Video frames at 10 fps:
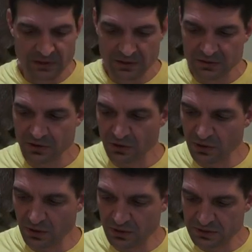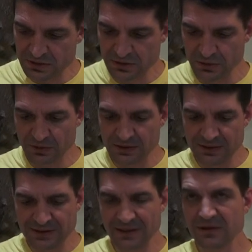So to
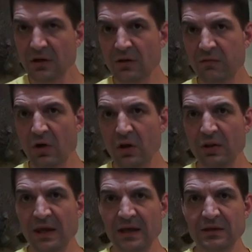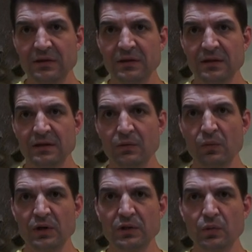get the overall length
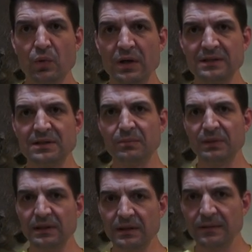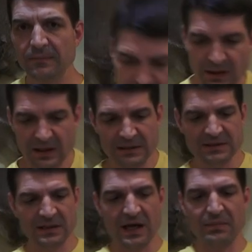what you want it to be, it's
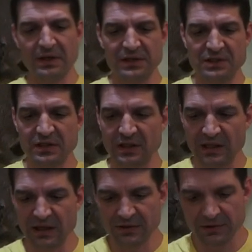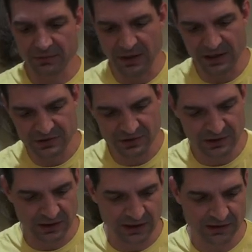a combination of the length of the riser and the
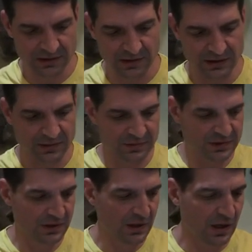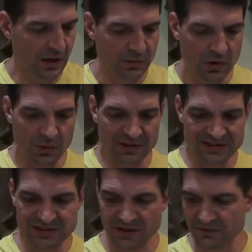length of the limbs. I'm going with a
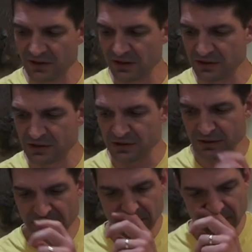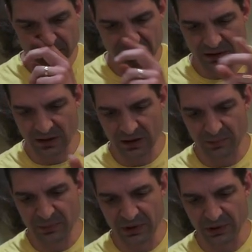70-inch
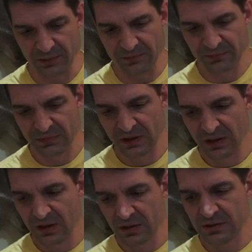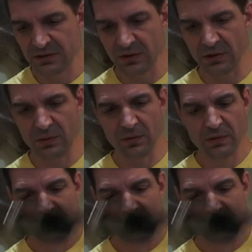bow. So